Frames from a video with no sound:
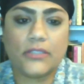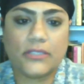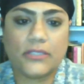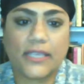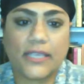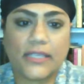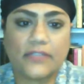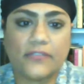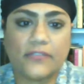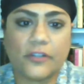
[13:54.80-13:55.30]

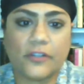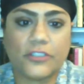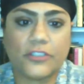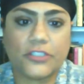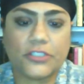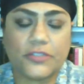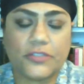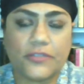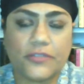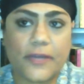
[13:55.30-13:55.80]
take
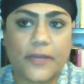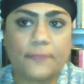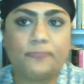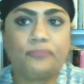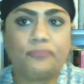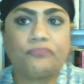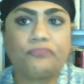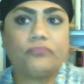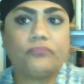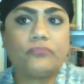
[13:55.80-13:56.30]
advantage of that.
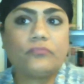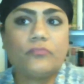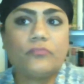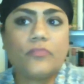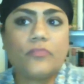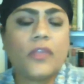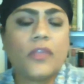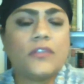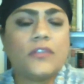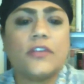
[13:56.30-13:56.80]

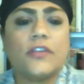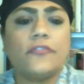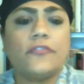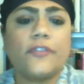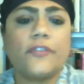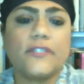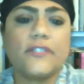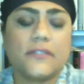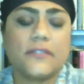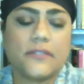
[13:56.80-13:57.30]
So,
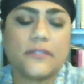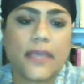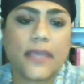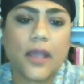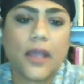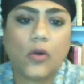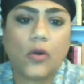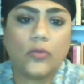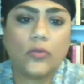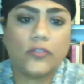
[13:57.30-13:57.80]
for instance, they
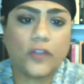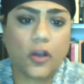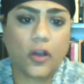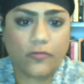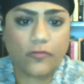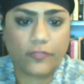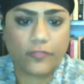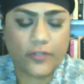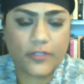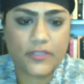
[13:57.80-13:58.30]
hold
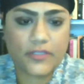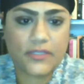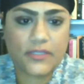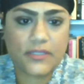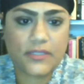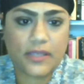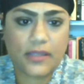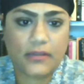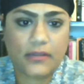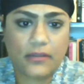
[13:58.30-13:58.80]

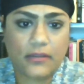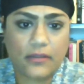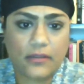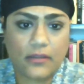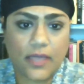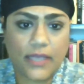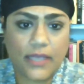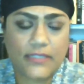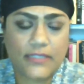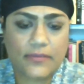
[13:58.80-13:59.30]
conferences at
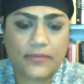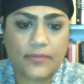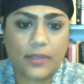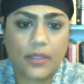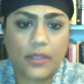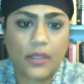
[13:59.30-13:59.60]
the ex-